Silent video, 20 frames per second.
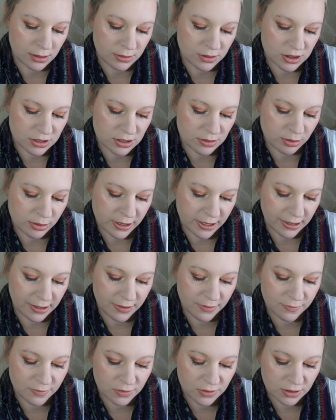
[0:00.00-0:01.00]
just apply
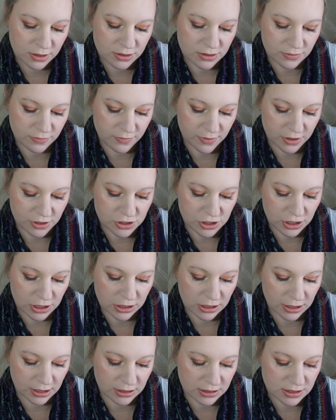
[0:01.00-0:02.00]
evenly to freshly
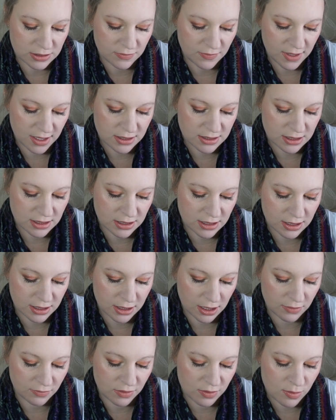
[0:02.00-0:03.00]
cleansed face and
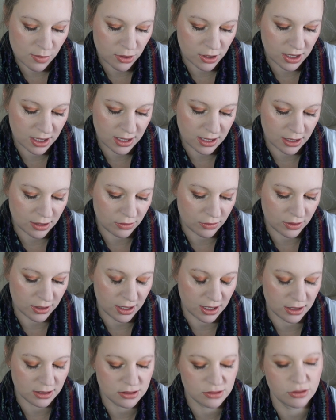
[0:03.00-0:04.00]
neck every morning and or
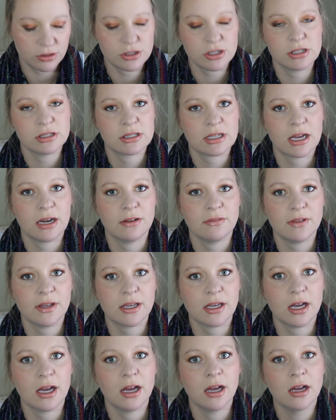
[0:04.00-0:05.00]
night. So it's just kind of
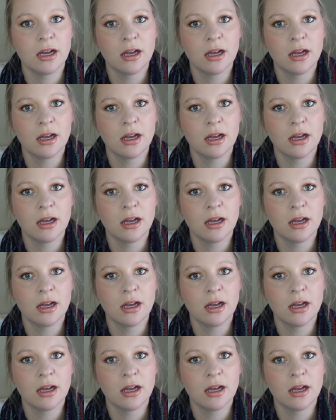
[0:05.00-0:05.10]
like a